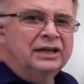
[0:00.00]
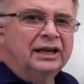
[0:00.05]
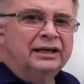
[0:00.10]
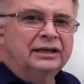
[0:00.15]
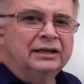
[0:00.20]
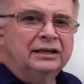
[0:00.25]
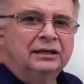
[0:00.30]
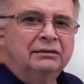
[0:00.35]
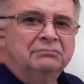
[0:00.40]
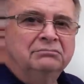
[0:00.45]

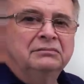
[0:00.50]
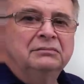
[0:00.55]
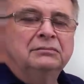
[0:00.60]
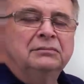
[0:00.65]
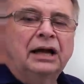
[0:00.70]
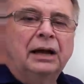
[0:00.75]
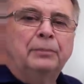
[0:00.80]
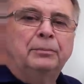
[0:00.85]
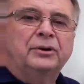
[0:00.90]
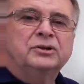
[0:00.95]
like
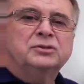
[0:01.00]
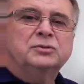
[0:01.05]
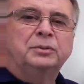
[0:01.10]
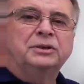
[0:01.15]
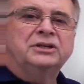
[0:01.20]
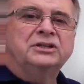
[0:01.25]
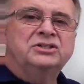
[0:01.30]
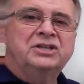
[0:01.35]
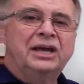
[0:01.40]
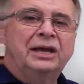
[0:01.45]
a
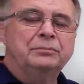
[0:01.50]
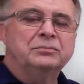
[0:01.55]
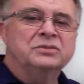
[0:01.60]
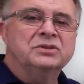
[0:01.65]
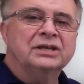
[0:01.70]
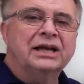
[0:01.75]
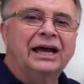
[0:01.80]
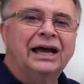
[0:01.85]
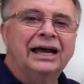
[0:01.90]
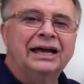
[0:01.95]
possible
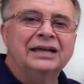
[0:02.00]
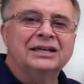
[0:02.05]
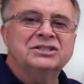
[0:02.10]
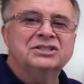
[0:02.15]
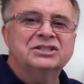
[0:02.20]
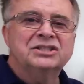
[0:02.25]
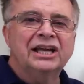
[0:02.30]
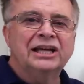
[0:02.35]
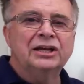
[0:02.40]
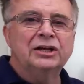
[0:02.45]
attempt at a
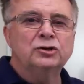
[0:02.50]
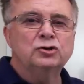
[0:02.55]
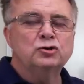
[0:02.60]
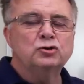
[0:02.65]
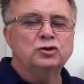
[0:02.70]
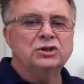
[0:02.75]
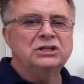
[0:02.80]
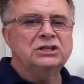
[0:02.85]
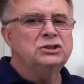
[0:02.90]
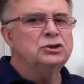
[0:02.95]

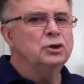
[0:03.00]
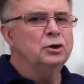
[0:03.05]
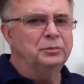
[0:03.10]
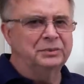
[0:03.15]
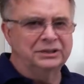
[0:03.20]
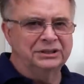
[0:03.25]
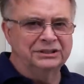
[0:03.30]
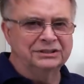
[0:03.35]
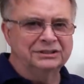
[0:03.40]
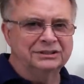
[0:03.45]
secondary
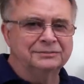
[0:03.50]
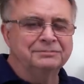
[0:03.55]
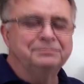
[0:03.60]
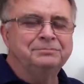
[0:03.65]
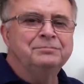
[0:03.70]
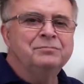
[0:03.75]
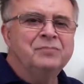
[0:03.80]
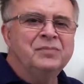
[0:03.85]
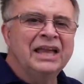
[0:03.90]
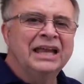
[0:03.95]
dominant.
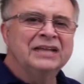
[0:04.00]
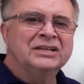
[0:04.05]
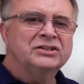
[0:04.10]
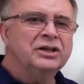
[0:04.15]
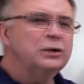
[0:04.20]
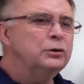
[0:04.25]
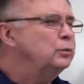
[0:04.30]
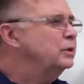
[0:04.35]
So